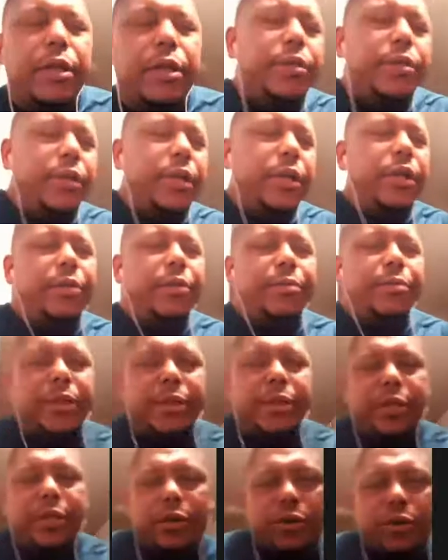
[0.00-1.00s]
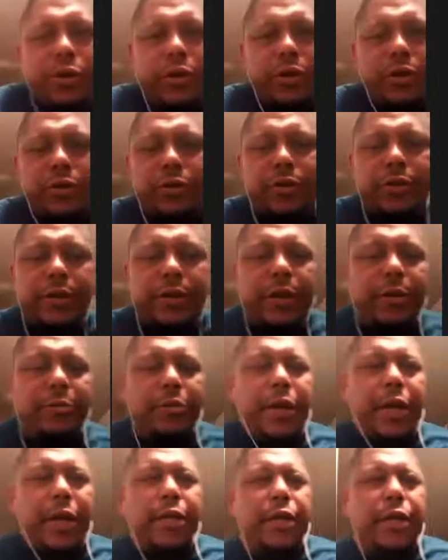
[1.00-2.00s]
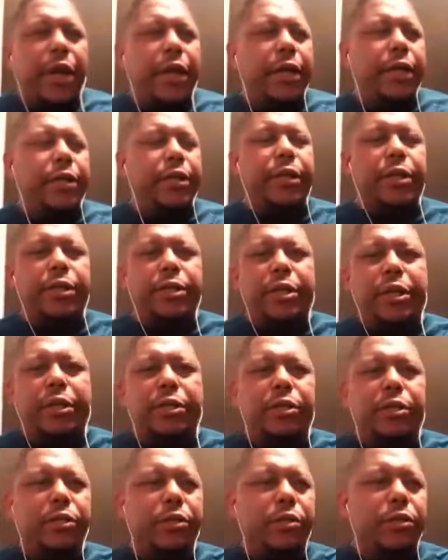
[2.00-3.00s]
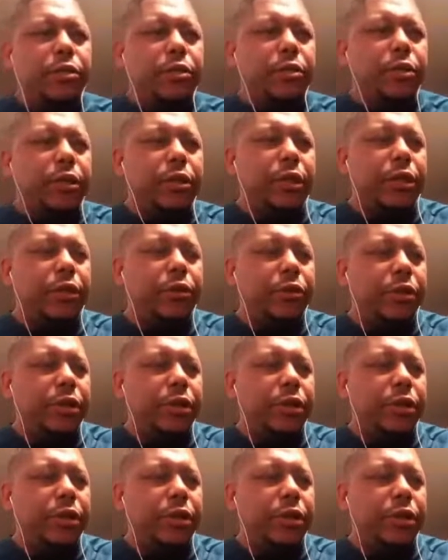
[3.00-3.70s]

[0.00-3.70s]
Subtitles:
It had been said earlier today, but I didn't get a chance to hear it